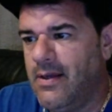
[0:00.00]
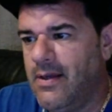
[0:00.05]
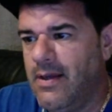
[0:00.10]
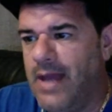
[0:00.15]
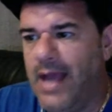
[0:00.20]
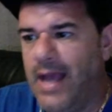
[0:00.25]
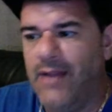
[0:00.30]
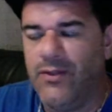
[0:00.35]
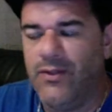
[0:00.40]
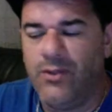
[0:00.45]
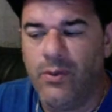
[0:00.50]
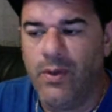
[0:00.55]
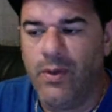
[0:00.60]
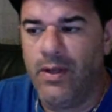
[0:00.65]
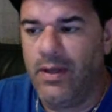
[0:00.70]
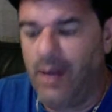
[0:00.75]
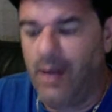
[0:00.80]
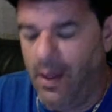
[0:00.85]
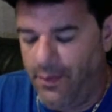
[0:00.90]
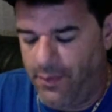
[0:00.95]
and
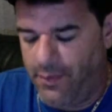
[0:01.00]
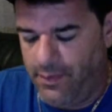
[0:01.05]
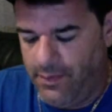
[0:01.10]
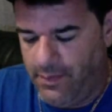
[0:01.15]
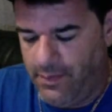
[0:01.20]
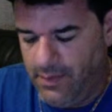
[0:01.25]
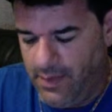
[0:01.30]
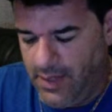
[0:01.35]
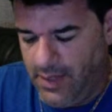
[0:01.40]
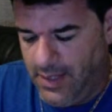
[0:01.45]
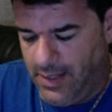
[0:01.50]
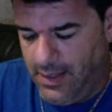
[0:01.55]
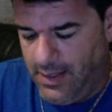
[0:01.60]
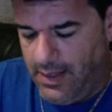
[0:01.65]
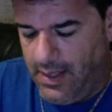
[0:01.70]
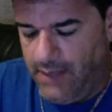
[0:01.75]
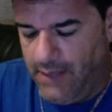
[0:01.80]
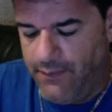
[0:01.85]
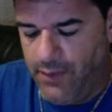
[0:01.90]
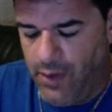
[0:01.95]
doing nothing.
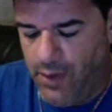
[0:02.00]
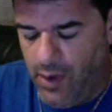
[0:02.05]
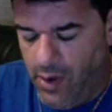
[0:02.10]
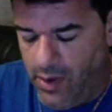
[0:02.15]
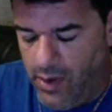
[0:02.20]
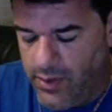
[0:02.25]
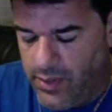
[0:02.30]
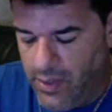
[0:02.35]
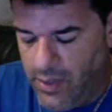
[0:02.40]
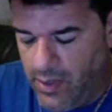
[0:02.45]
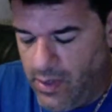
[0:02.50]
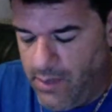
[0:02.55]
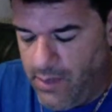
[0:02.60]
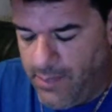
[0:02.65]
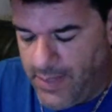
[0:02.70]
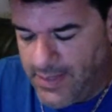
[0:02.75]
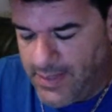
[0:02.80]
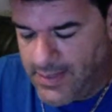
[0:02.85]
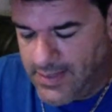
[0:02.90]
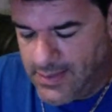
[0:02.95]
If you own your own
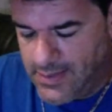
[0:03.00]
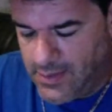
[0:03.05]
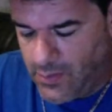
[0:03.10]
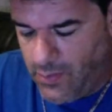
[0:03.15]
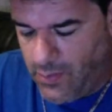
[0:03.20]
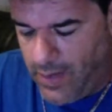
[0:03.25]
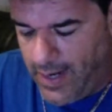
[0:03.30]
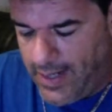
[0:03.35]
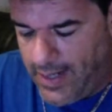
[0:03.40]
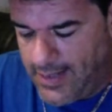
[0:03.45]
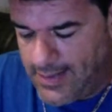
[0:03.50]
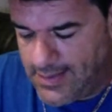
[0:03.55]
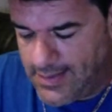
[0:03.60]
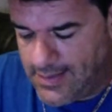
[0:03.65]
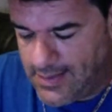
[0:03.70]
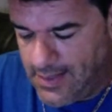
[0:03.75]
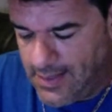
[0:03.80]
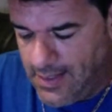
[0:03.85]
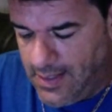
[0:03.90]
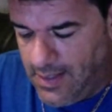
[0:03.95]
business, Aquarius,